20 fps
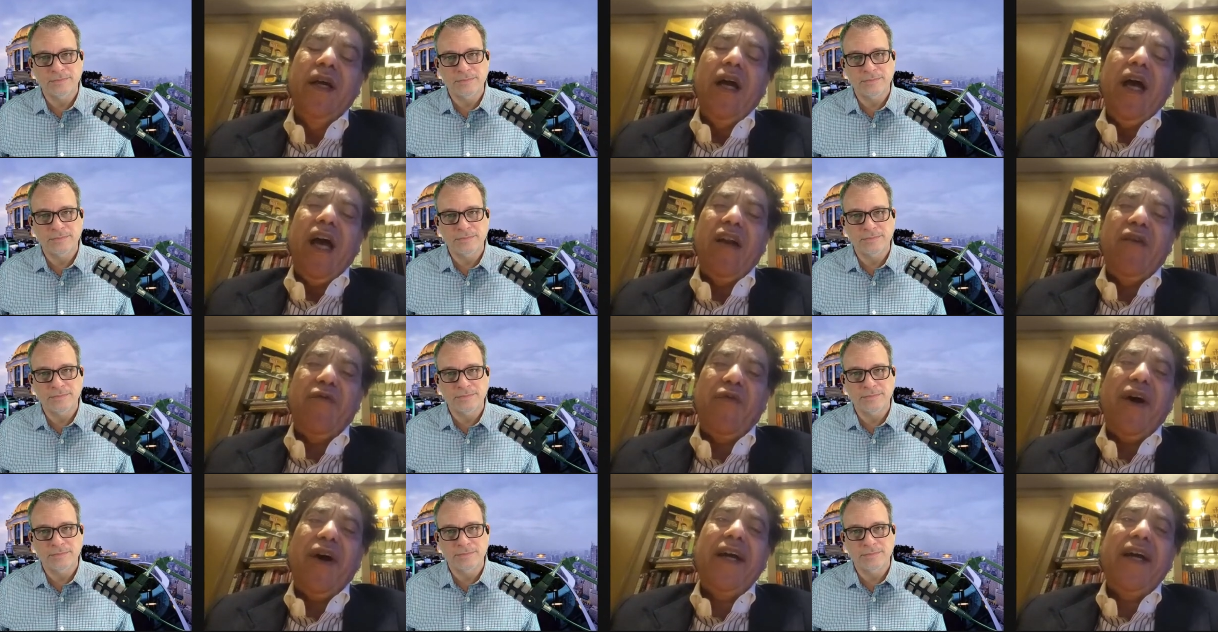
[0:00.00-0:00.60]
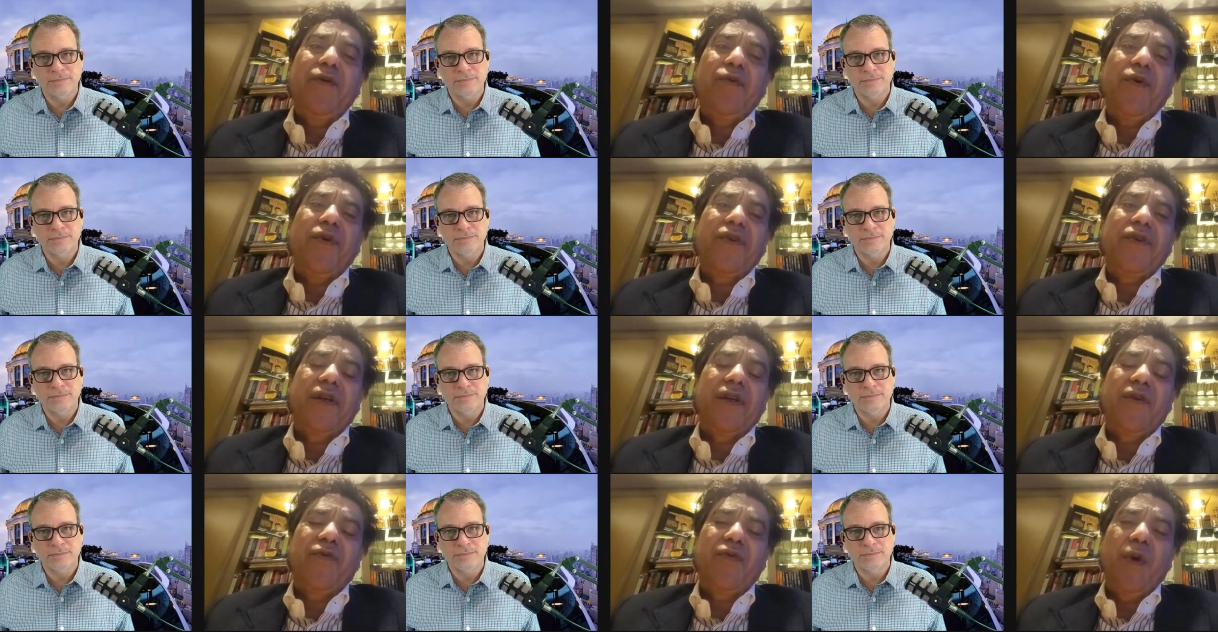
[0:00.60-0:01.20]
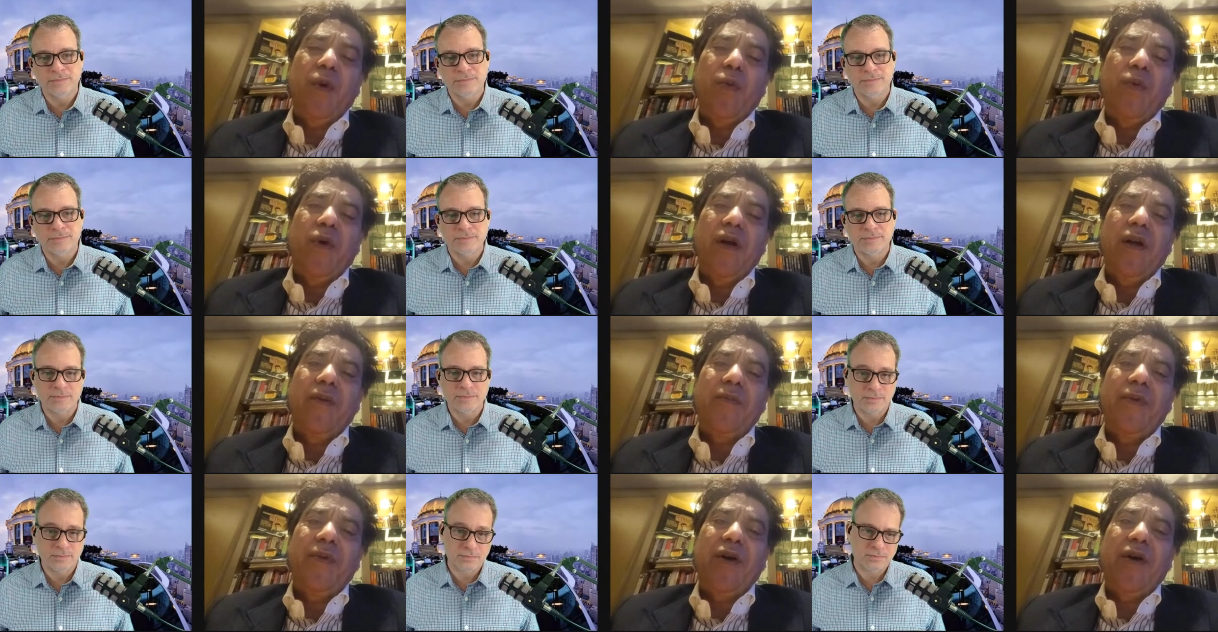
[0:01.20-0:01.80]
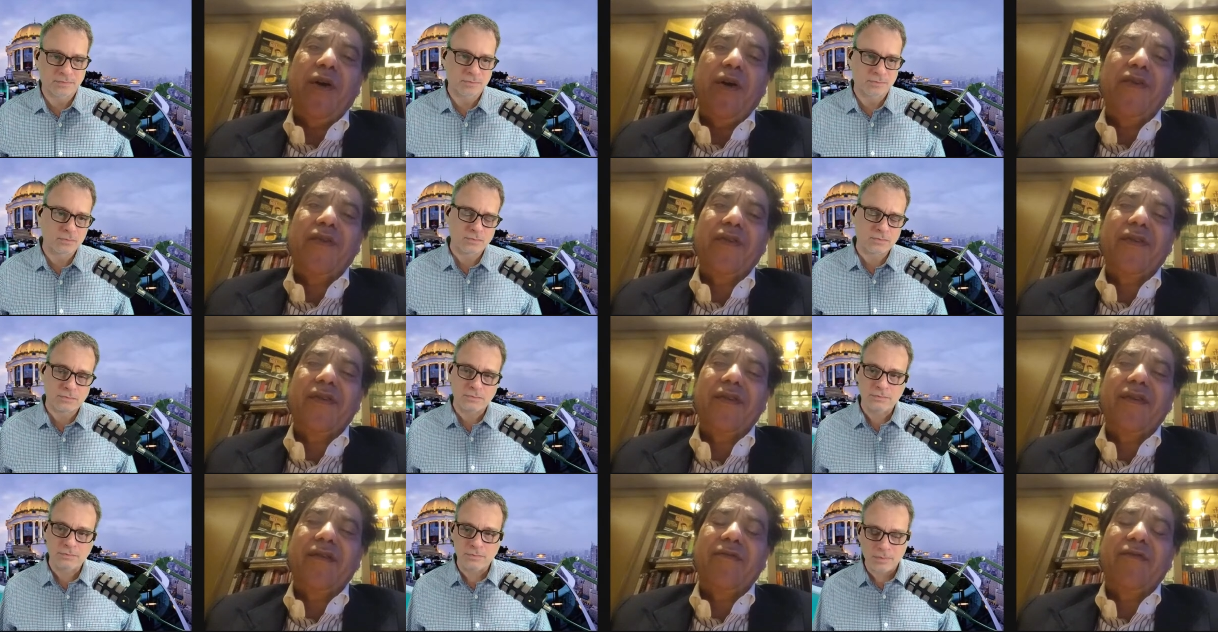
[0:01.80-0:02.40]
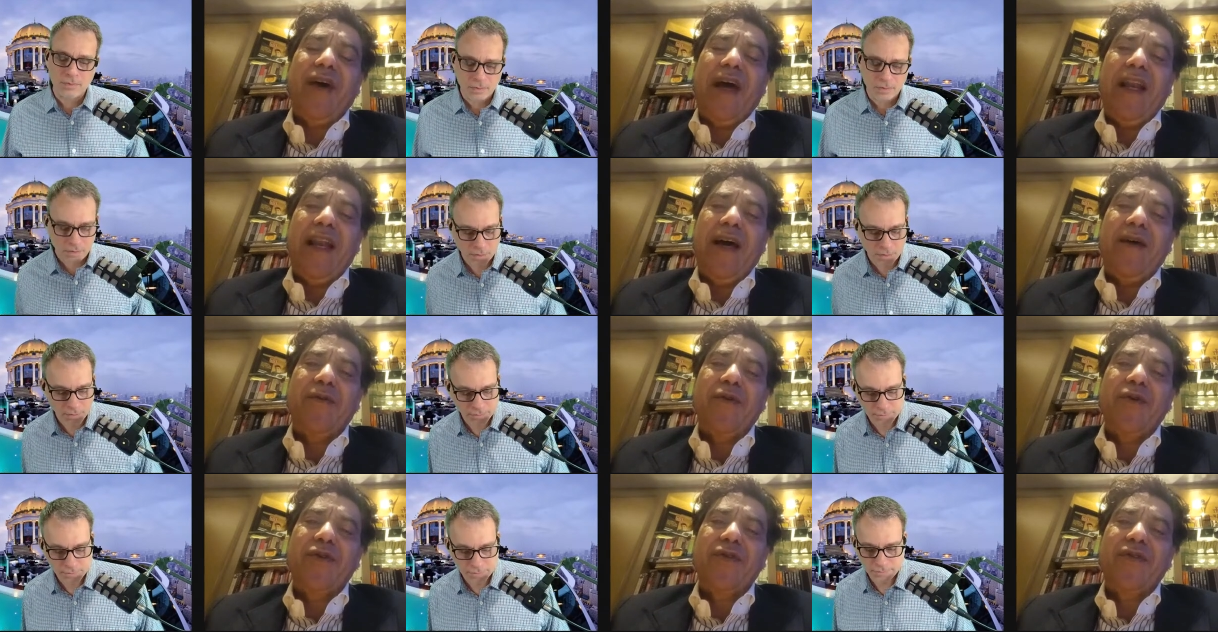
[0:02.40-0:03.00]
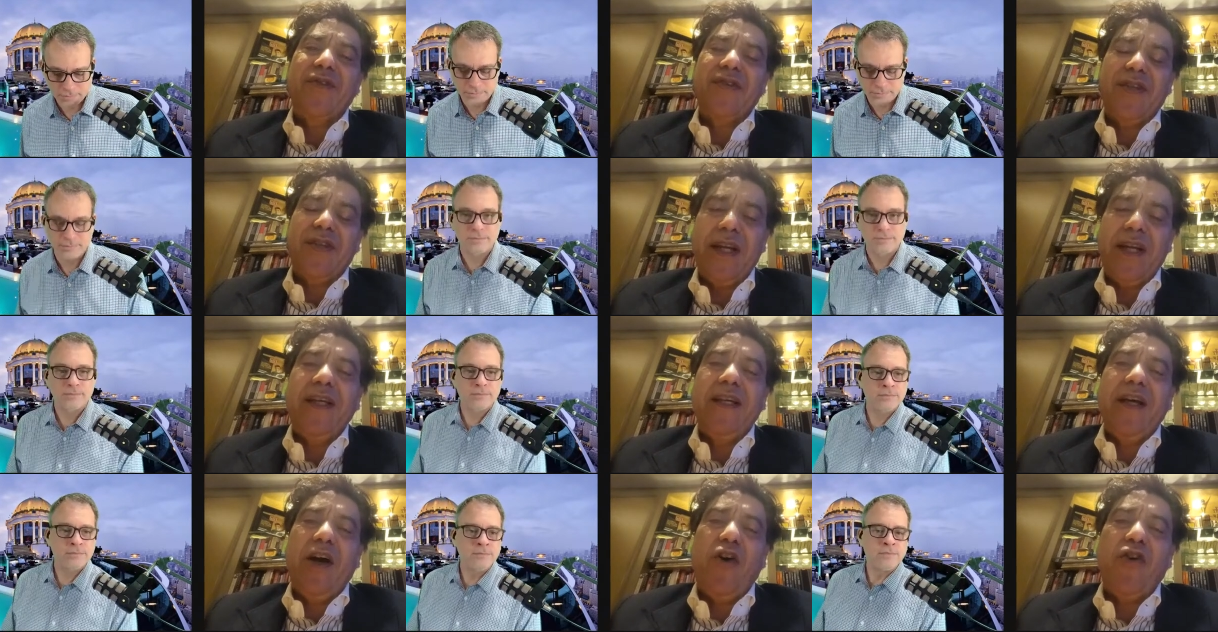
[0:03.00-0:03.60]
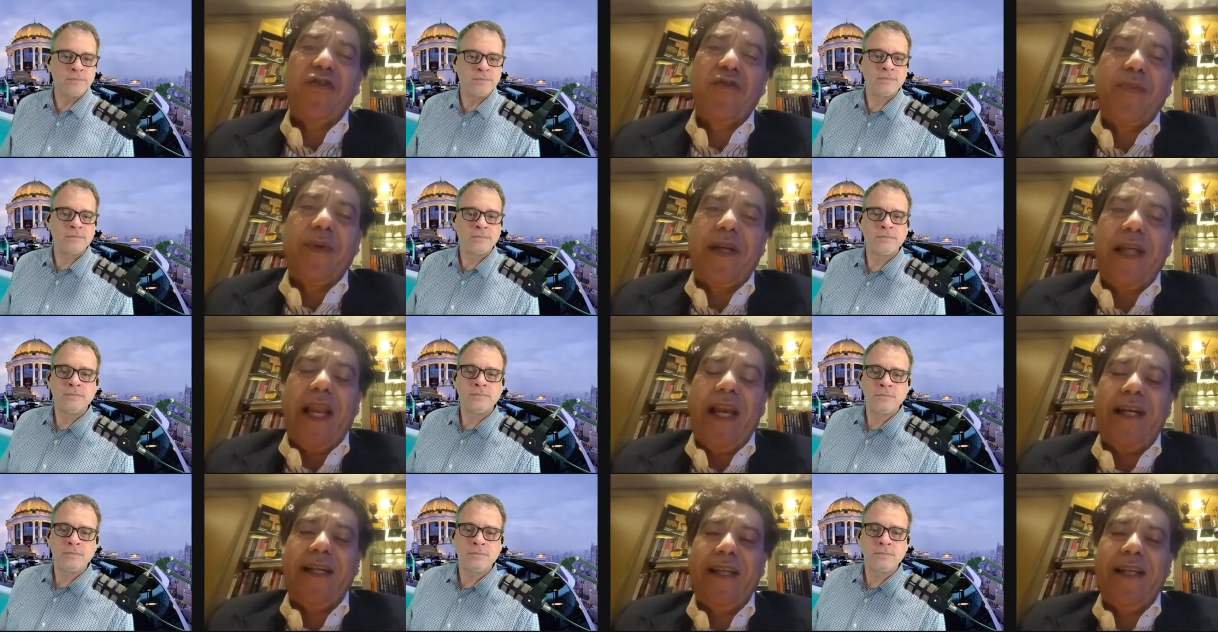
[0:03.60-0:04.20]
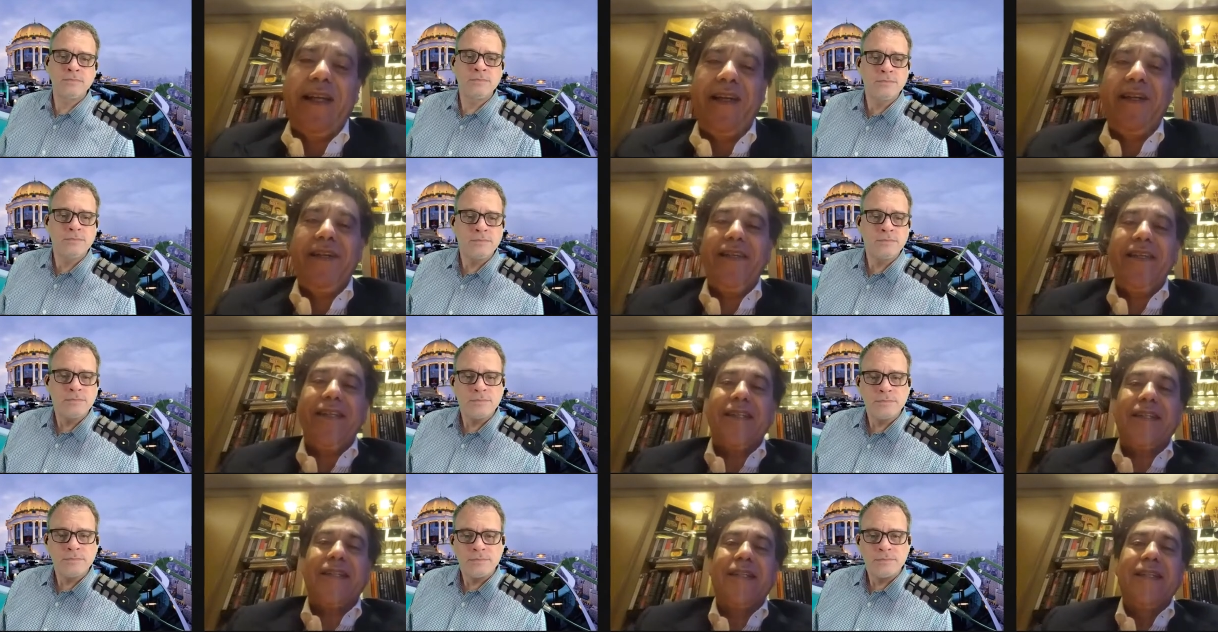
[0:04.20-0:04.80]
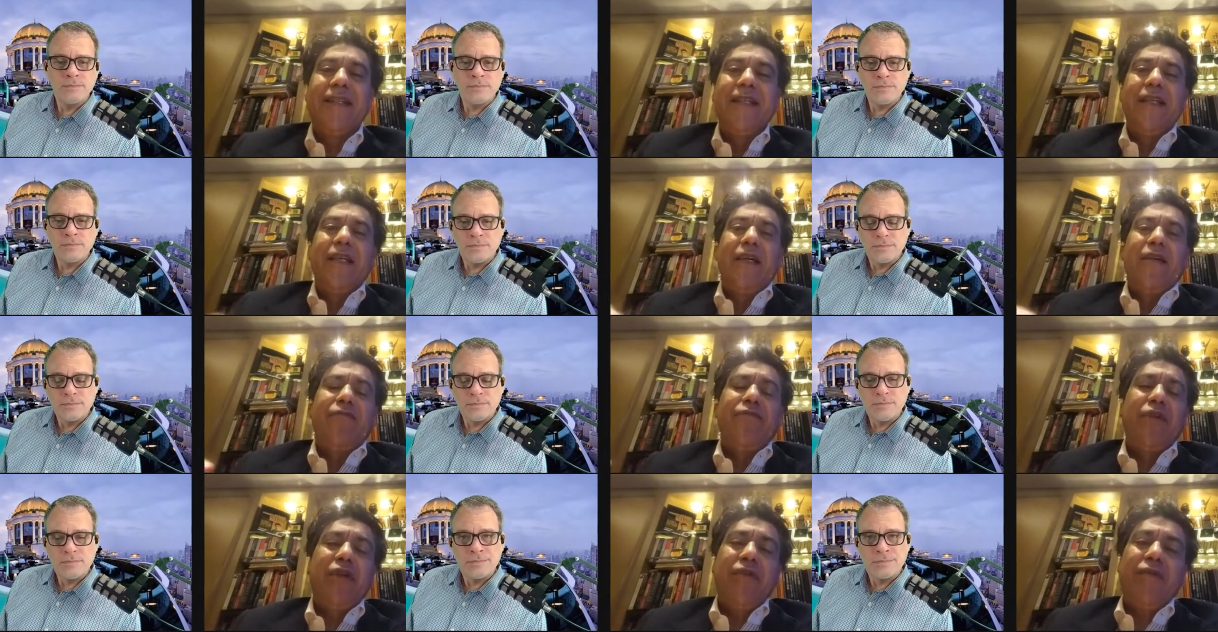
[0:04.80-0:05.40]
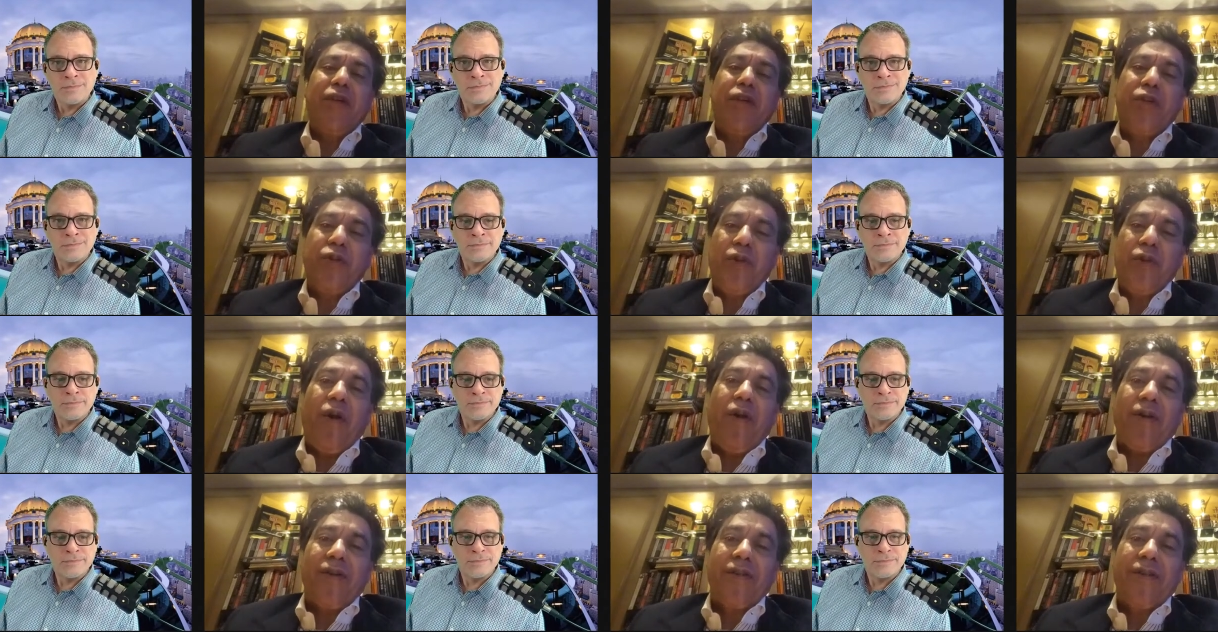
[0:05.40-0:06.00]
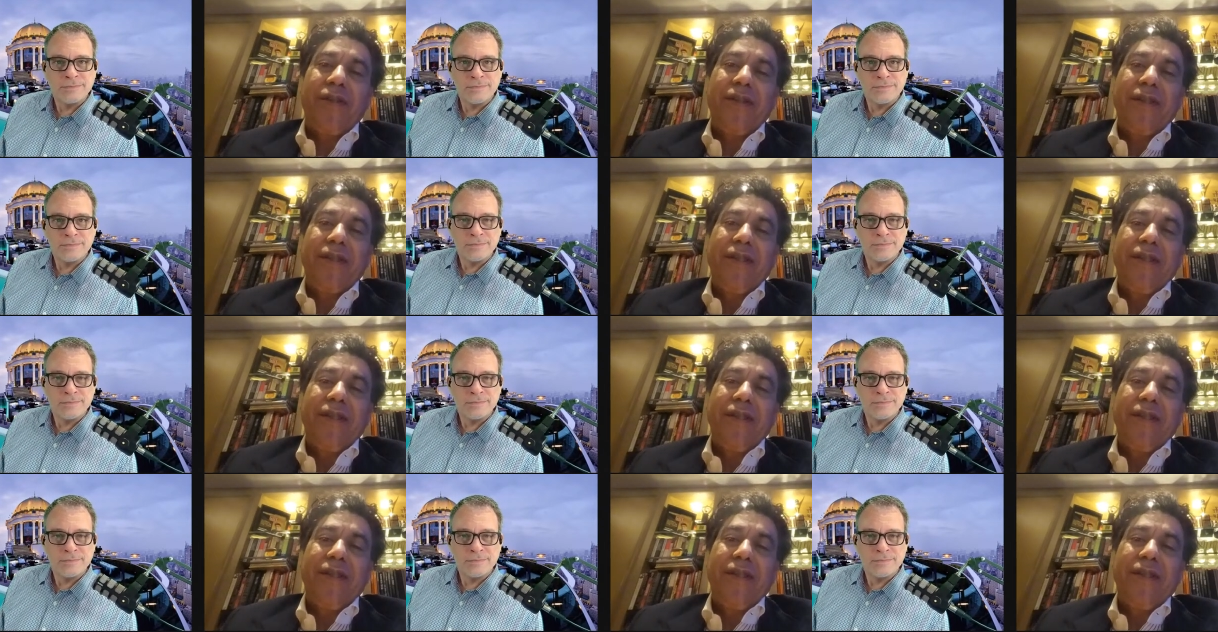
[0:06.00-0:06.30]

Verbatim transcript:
Speaker 1: And why it was a different world? Because while I was studying hospitality in India, we were taught